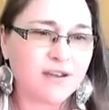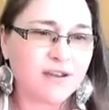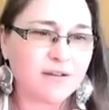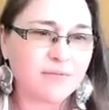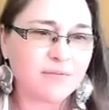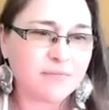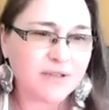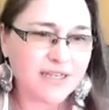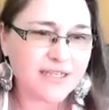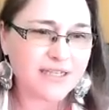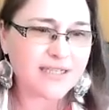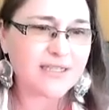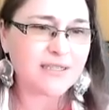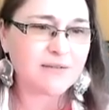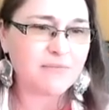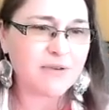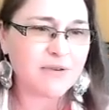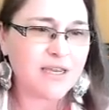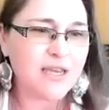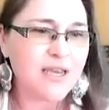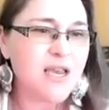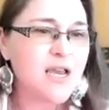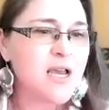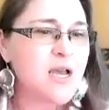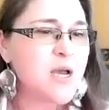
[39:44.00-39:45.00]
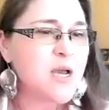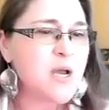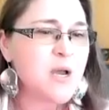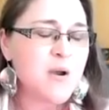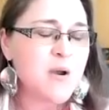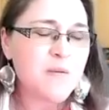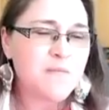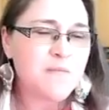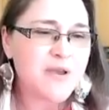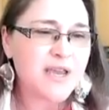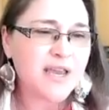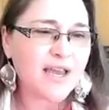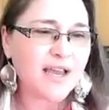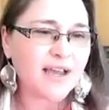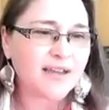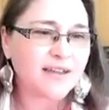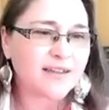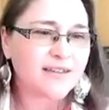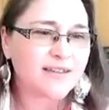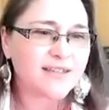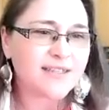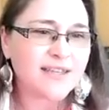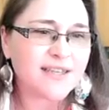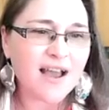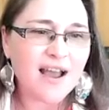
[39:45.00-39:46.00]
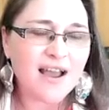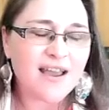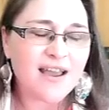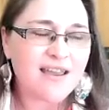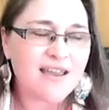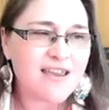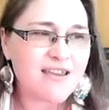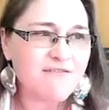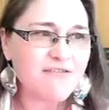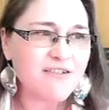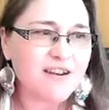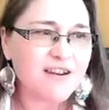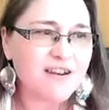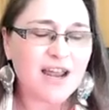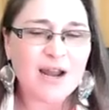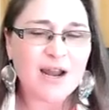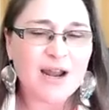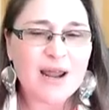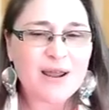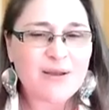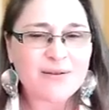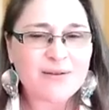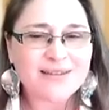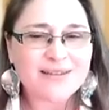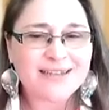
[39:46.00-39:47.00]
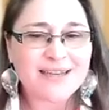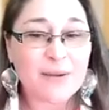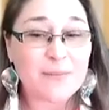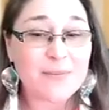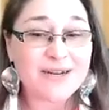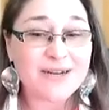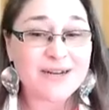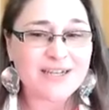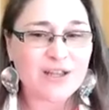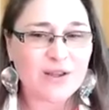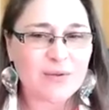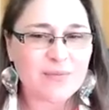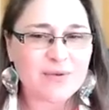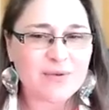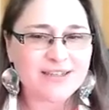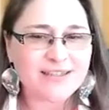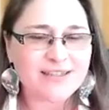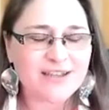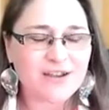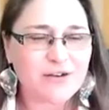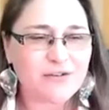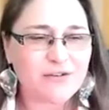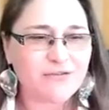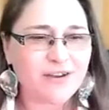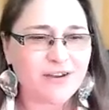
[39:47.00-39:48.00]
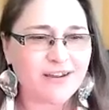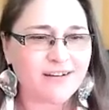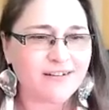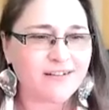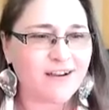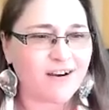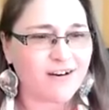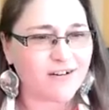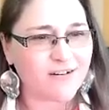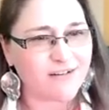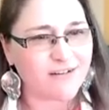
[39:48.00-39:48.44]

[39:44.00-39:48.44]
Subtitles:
place to be, because and I was like, I'm going to tell myself, and